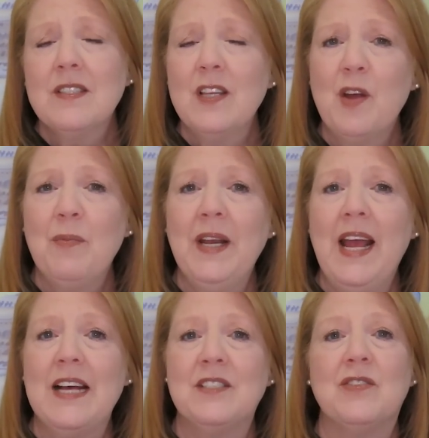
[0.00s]

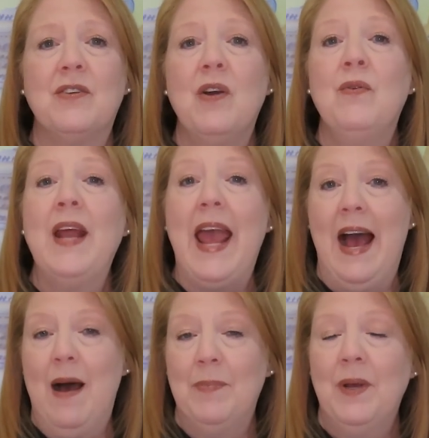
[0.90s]
Celebrity has their own
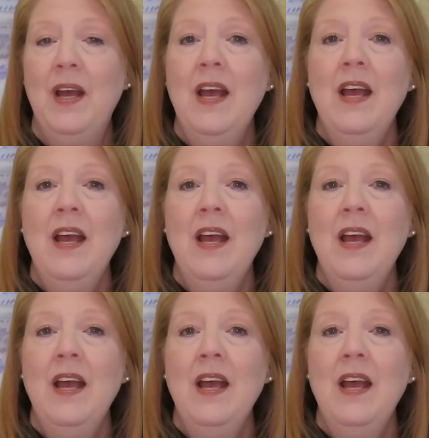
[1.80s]
app,